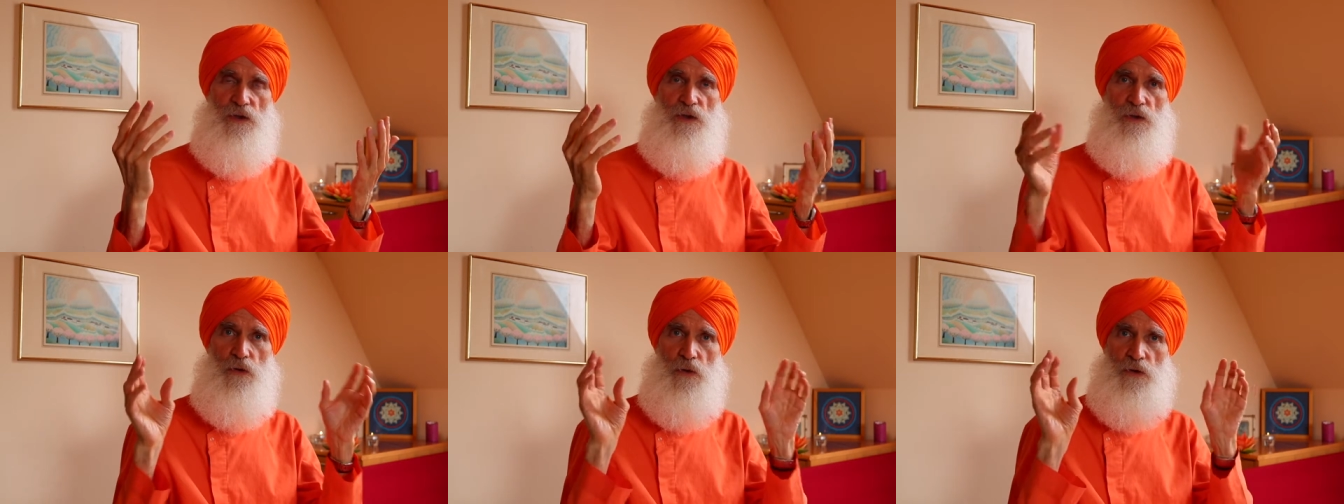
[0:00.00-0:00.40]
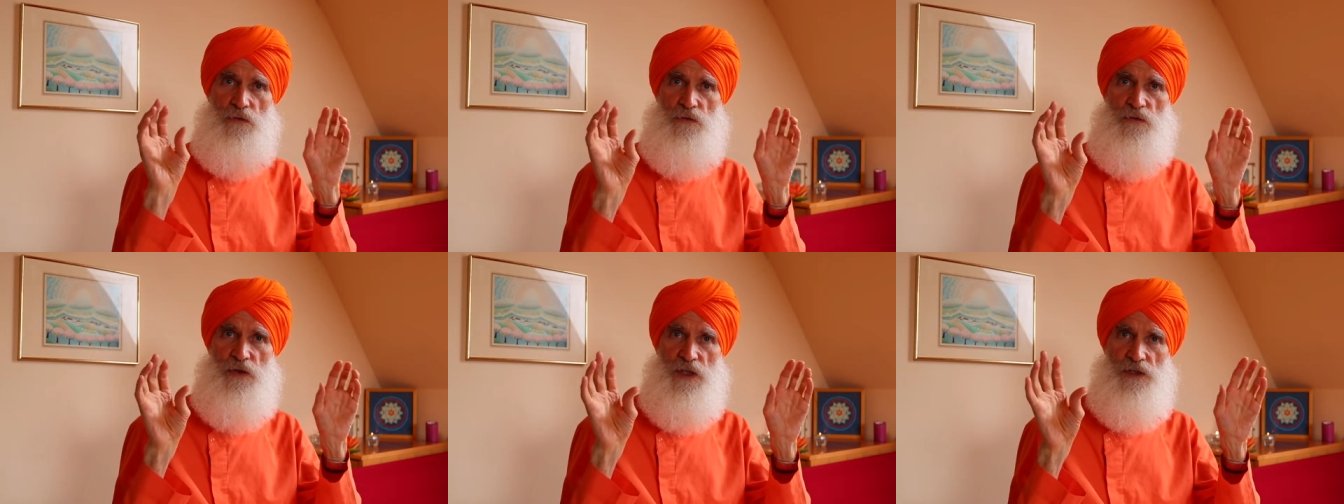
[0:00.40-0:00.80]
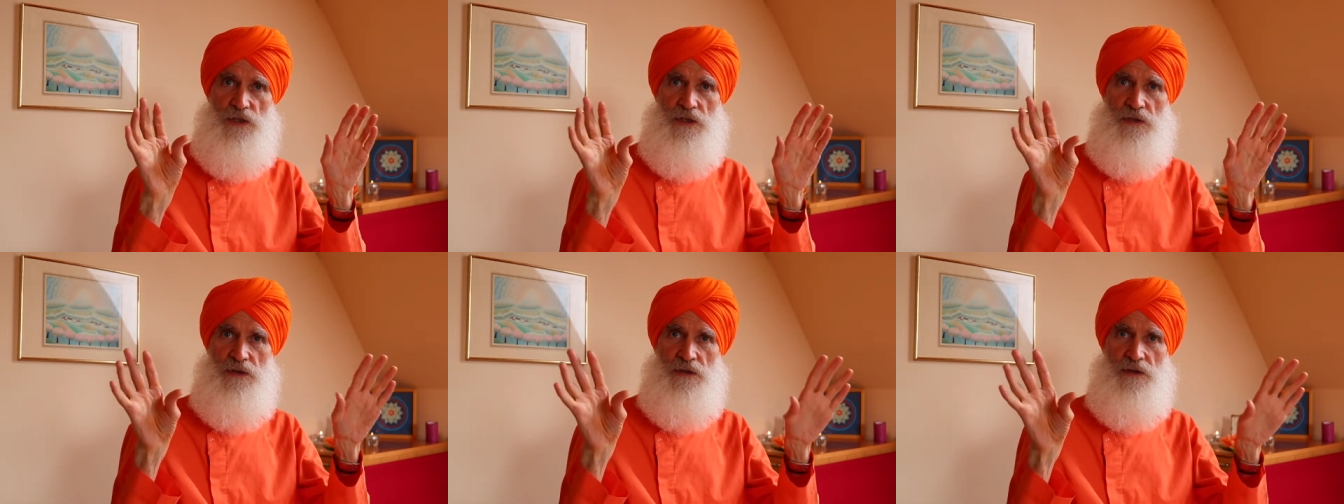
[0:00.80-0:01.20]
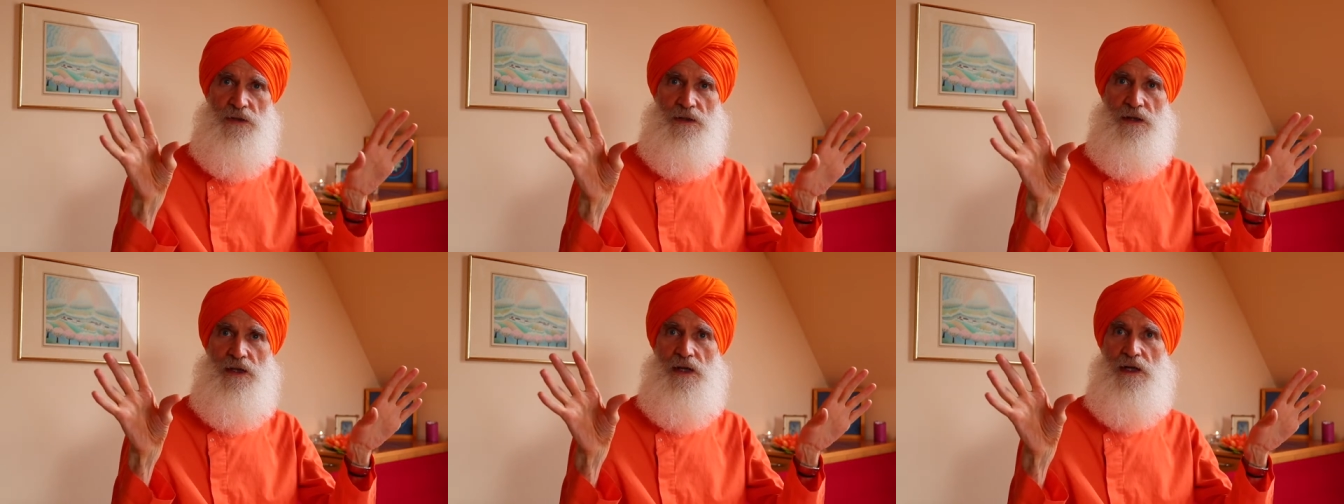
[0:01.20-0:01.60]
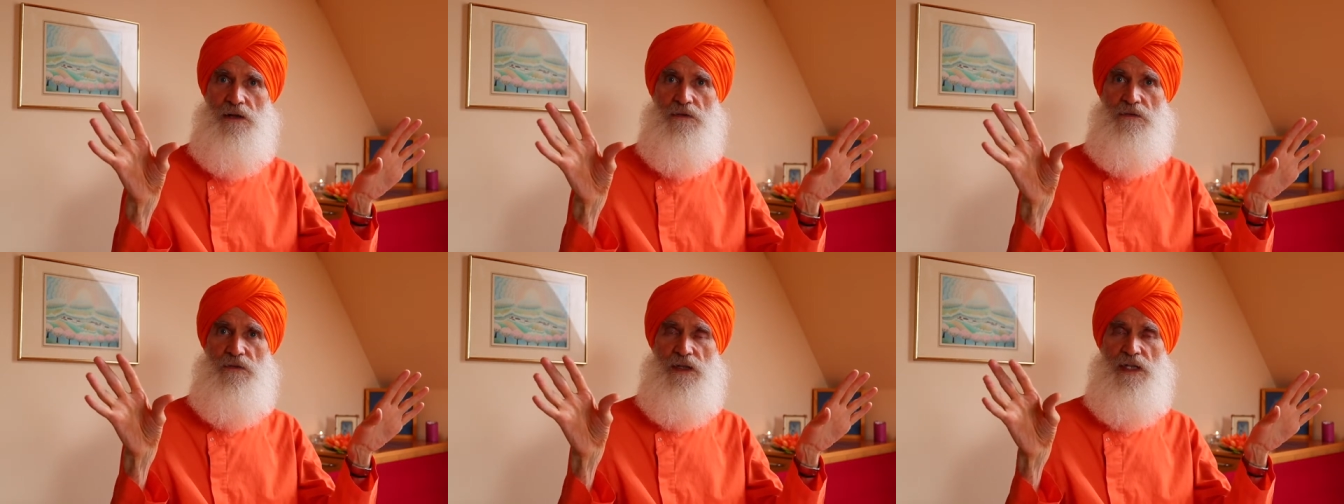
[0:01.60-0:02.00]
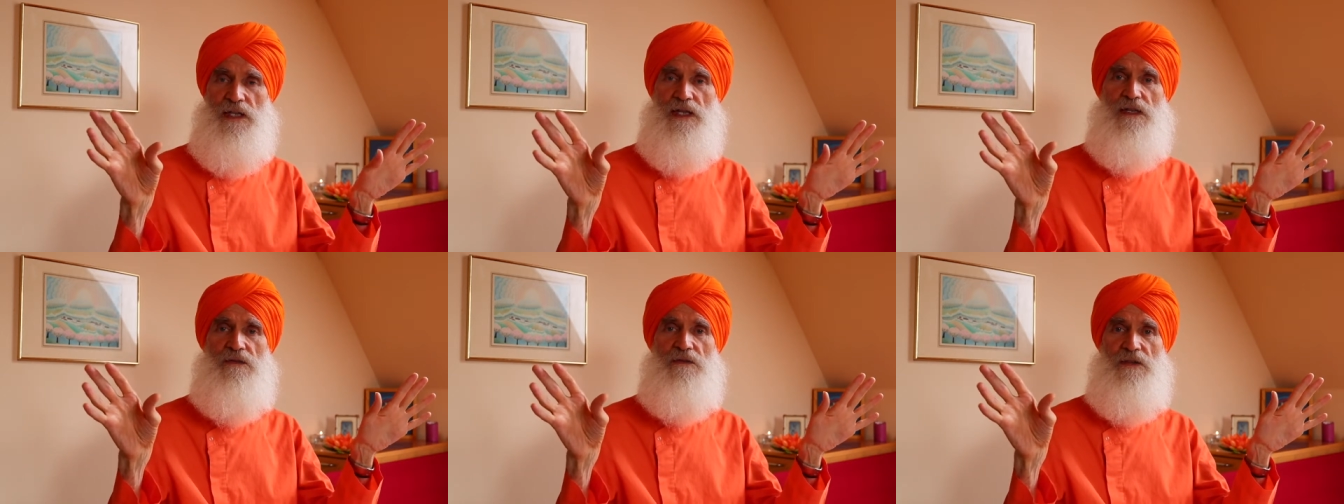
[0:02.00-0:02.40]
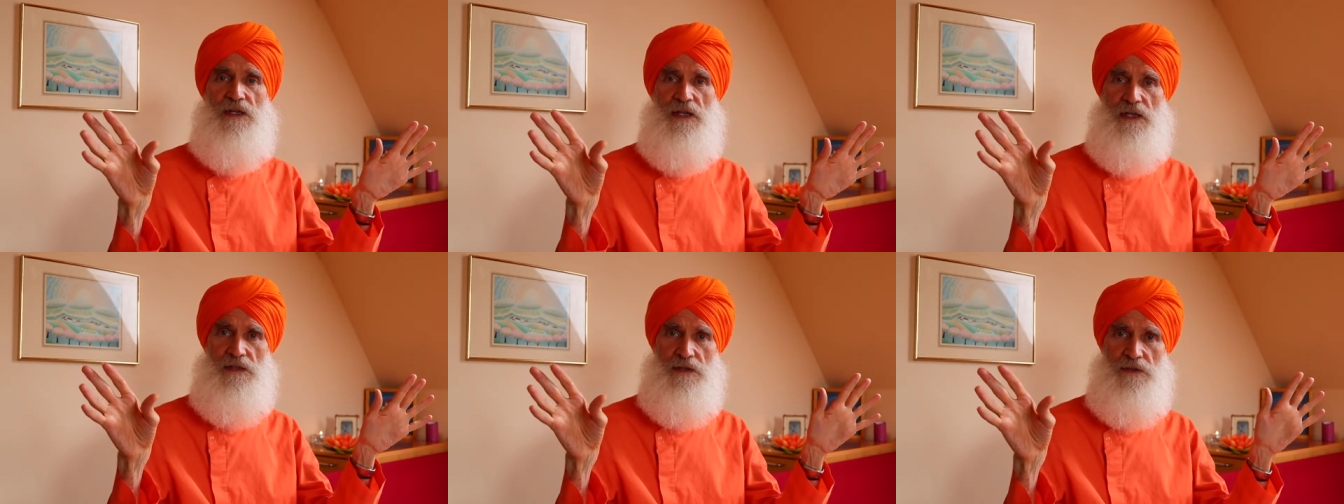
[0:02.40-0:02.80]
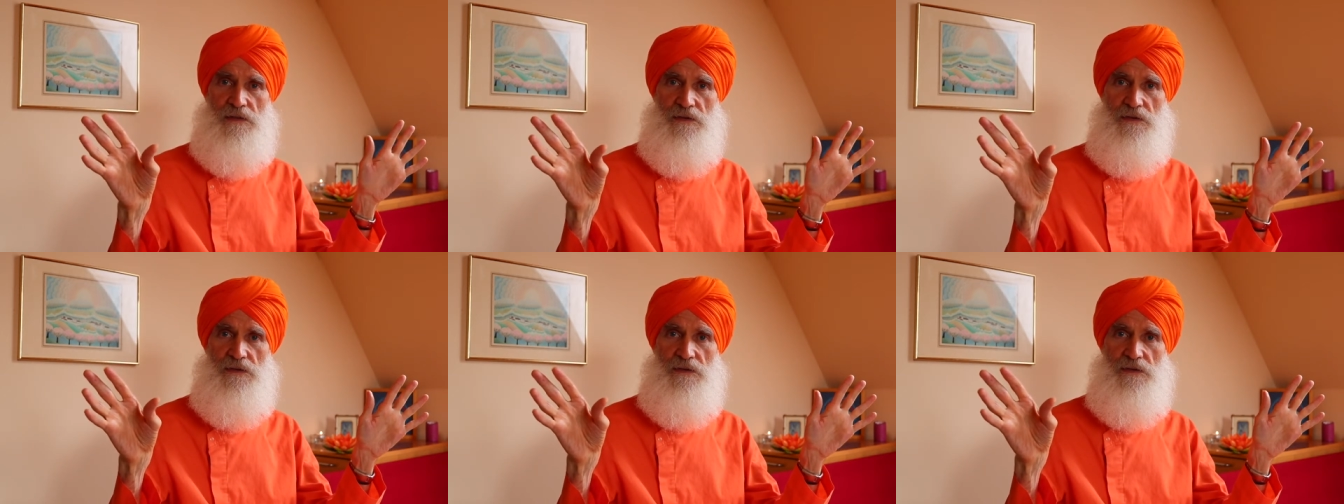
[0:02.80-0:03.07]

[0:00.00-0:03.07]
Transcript: your vision of the infinite